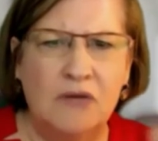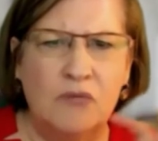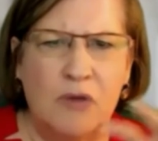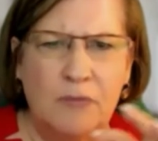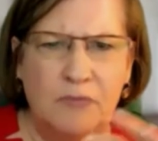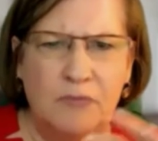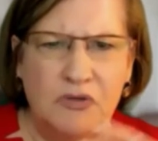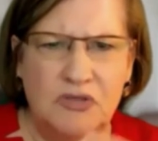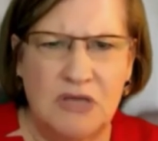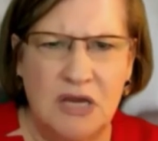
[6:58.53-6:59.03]

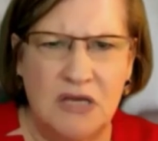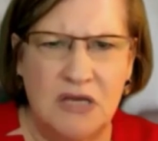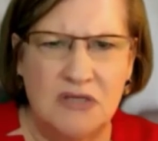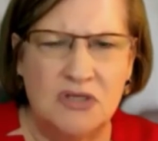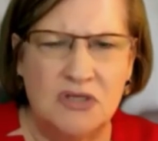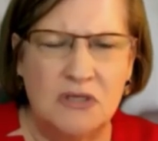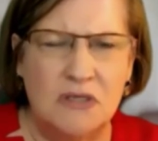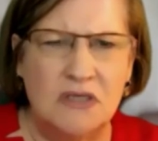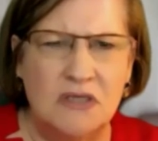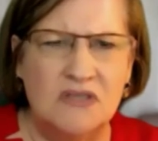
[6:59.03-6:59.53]

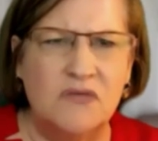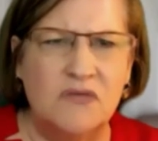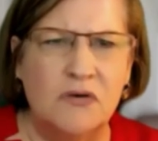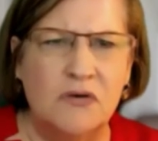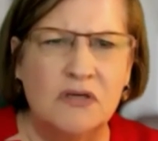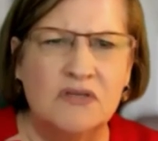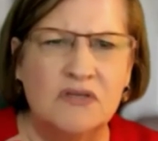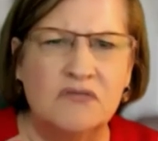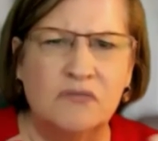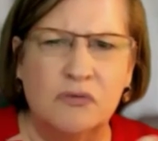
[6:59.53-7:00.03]
reputation as
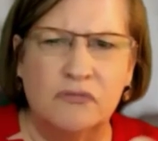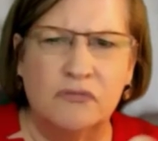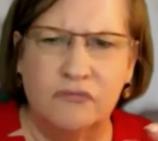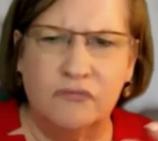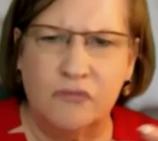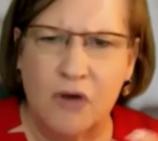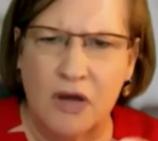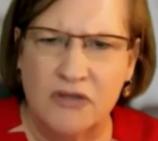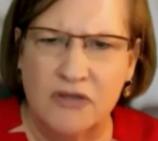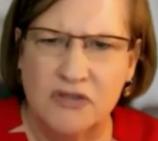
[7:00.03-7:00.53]
far as for
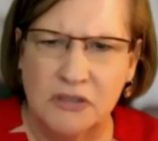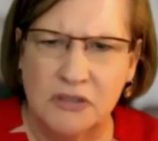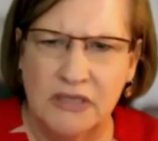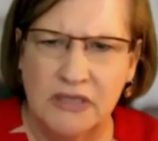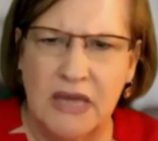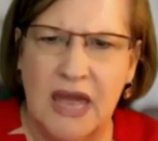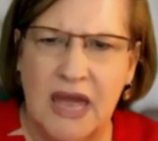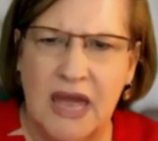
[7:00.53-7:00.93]
fraudulent